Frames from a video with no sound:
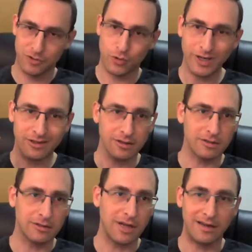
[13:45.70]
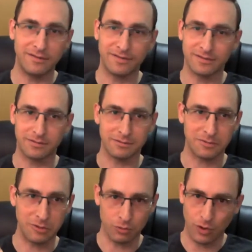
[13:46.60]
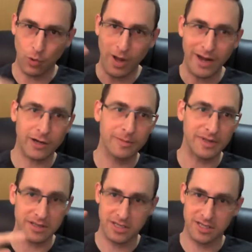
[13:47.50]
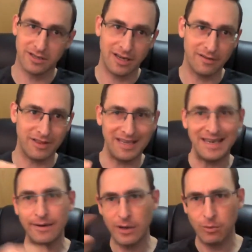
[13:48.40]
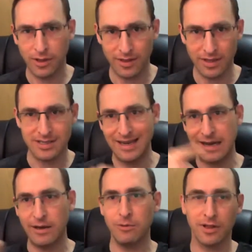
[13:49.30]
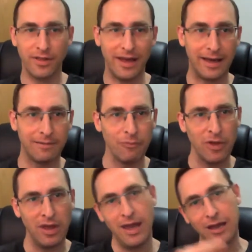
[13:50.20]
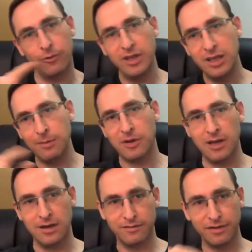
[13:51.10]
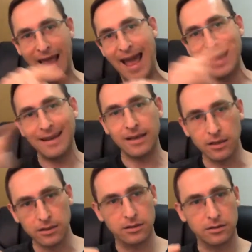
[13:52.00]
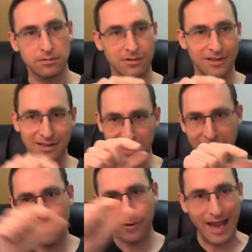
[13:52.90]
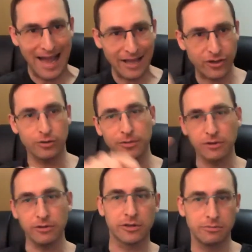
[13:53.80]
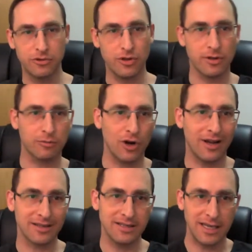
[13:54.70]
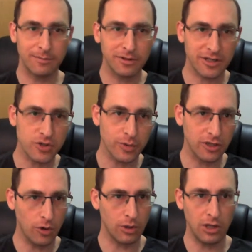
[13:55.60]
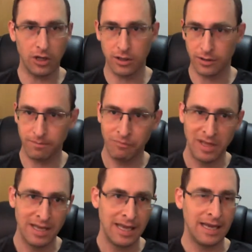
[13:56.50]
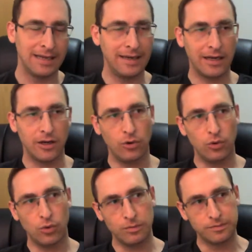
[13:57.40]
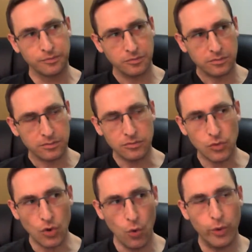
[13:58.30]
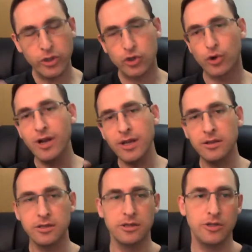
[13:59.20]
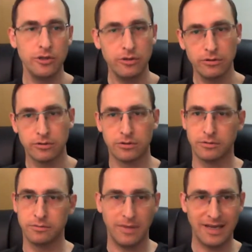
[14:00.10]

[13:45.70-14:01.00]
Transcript: trickle of requirements of the, now I want this, now I want that. And we keep kind of adding another attribute to the product table as we go along. Now, when trying to do